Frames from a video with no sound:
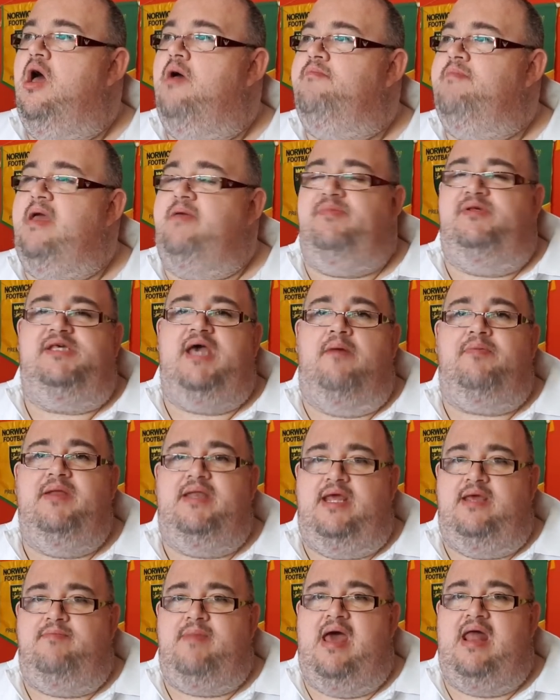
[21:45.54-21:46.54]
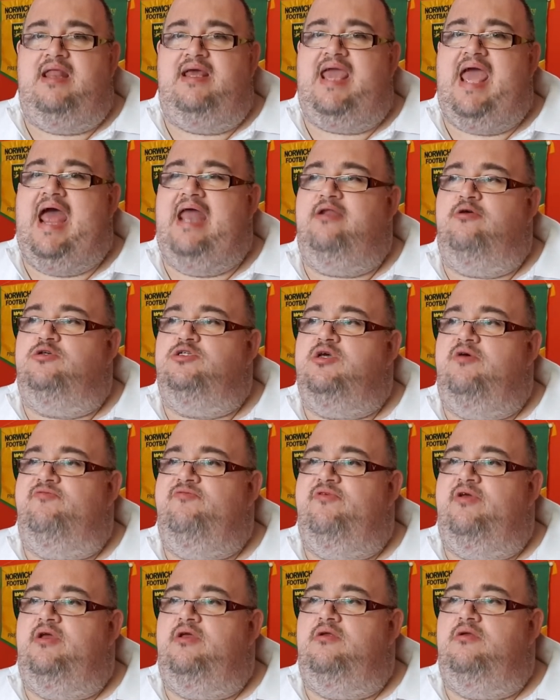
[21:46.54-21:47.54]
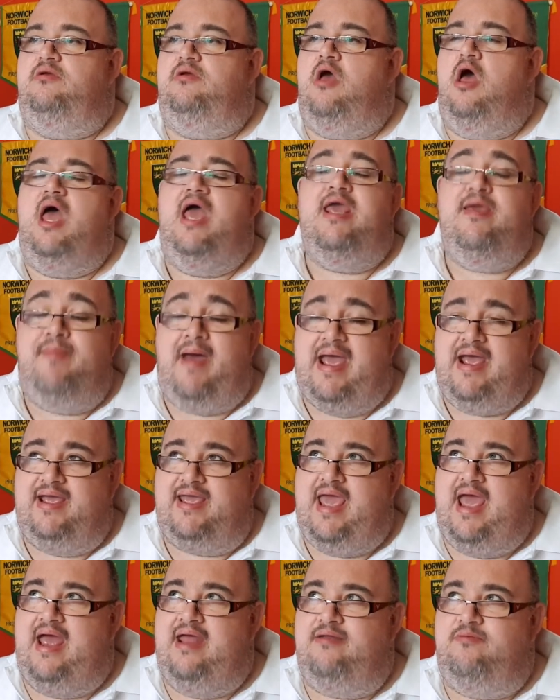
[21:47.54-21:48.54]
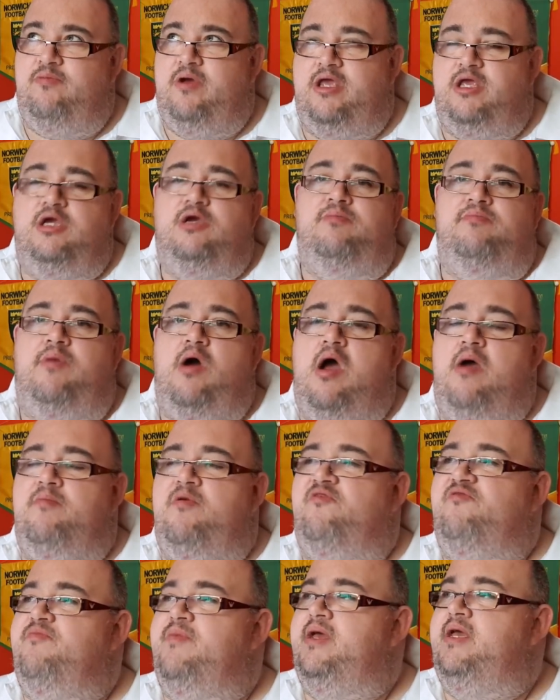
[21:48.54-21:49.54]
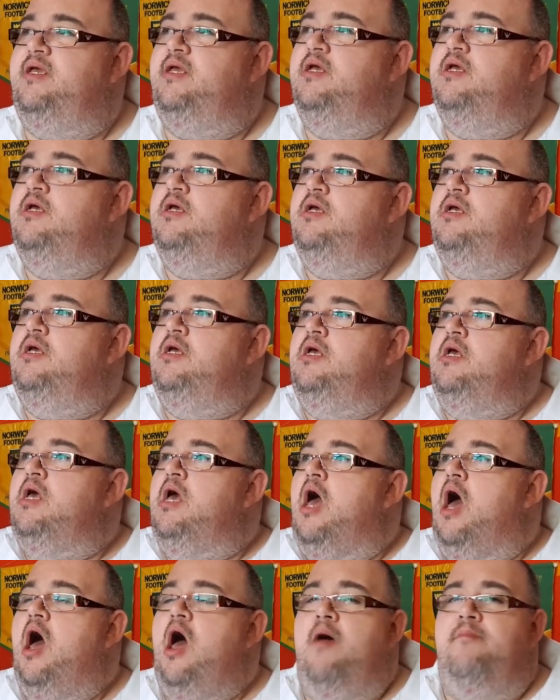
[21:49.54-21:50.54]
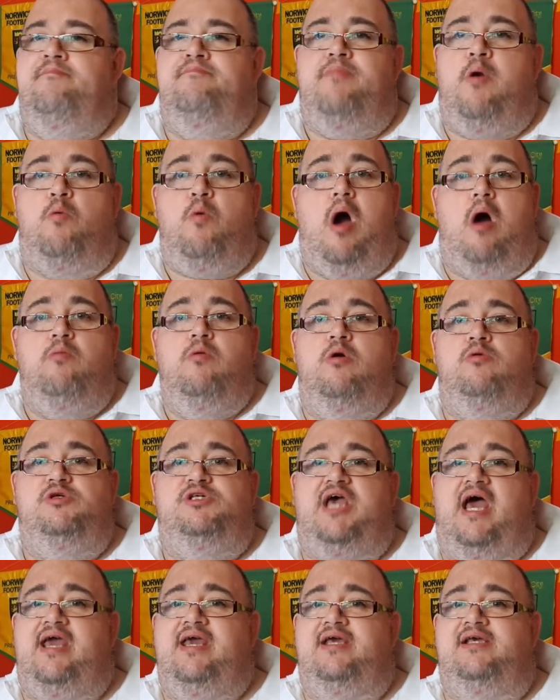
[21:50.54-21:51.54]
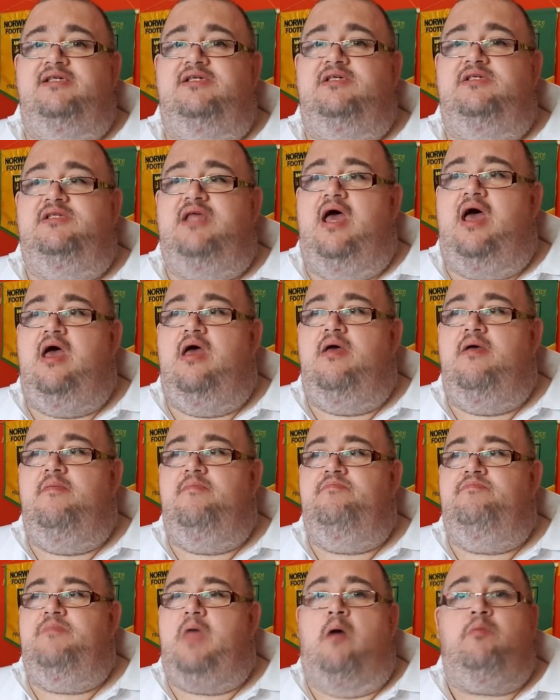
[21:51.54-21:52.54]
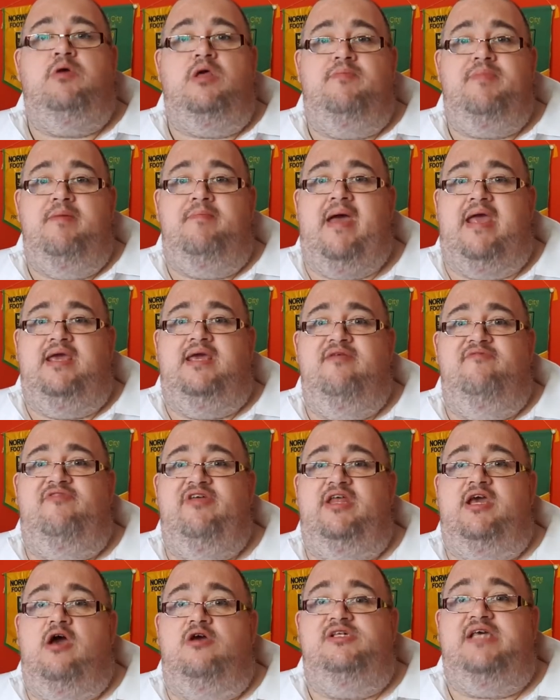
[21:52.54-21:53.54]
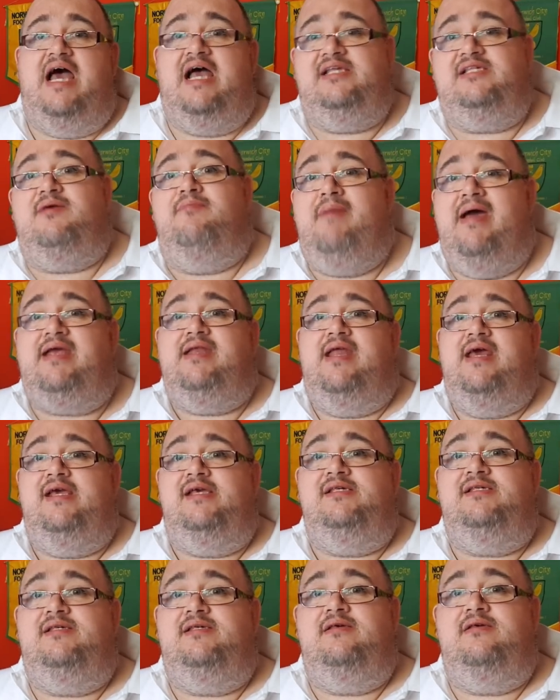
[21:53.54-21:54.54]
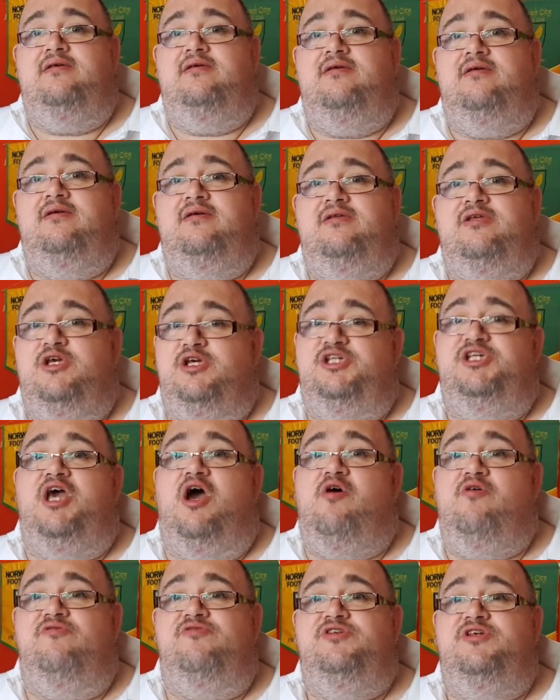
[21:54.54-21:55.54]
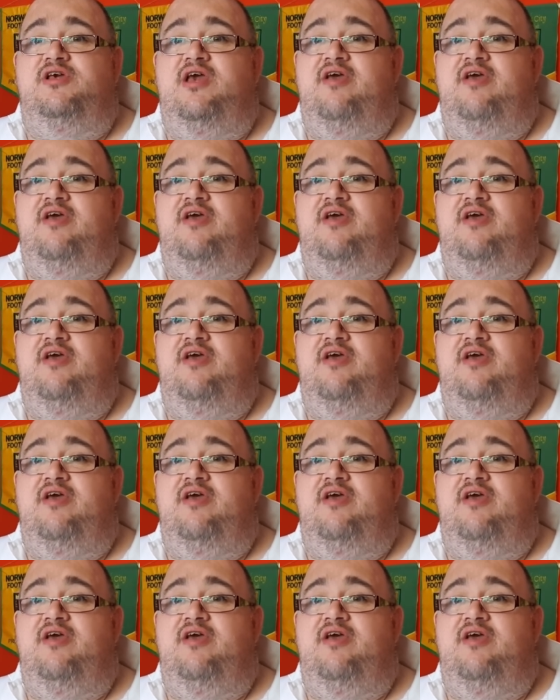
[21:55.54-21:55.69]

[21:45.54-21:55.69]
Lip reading: Maybe set up an email account or something, an eBay account where you can buy them off me. But what I will say is that I'm going to be making the videos how to make these yourselves.